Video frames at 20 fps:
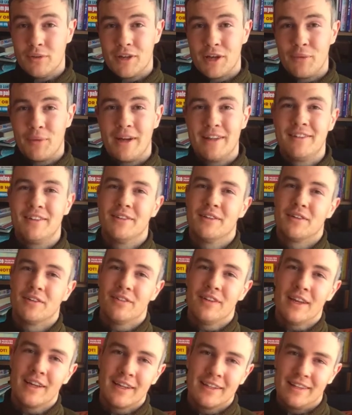They wait till they're
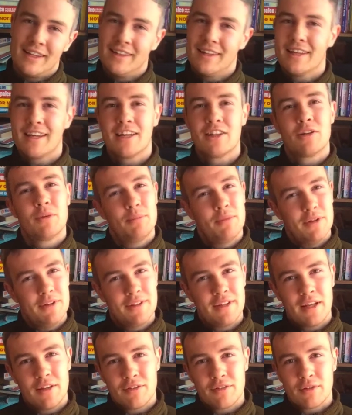sick and then they get their
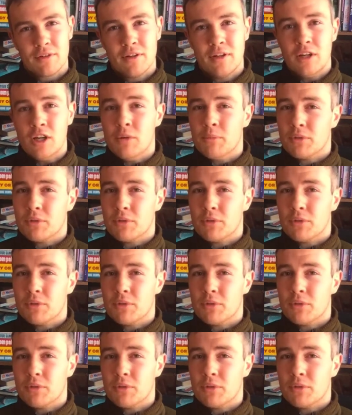blood test done.